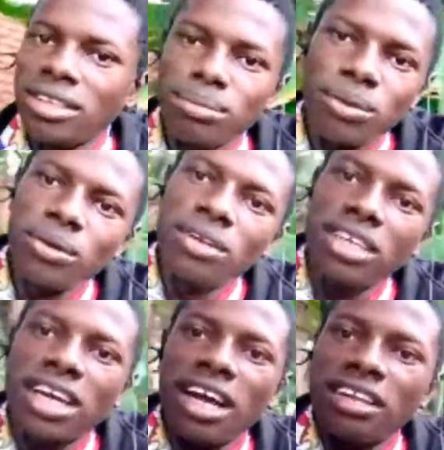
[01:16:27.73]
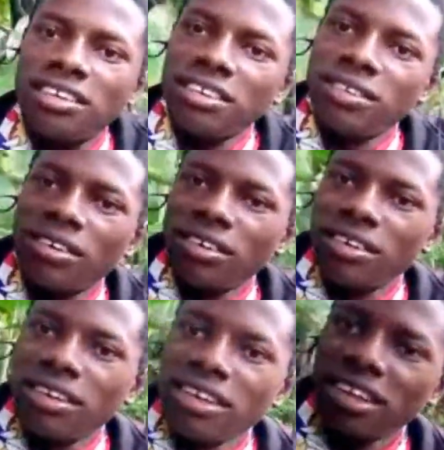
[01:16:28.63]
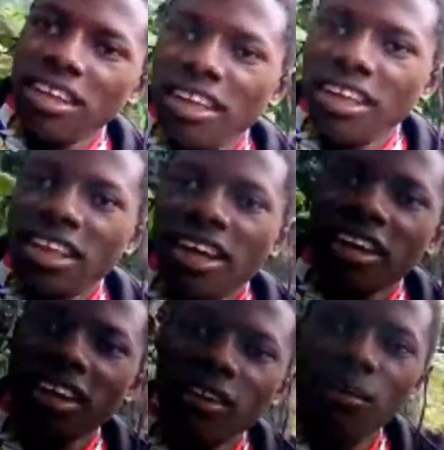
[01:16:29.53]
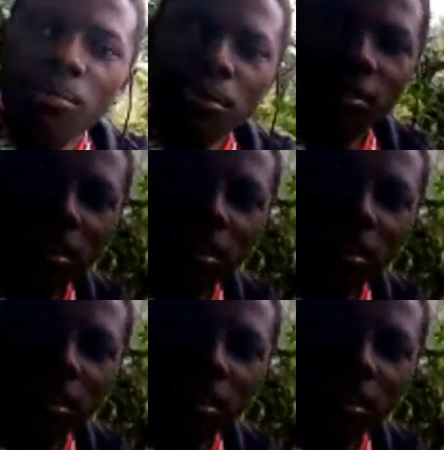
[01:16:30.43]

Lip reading: It's a Burundi country, you know, and I hope you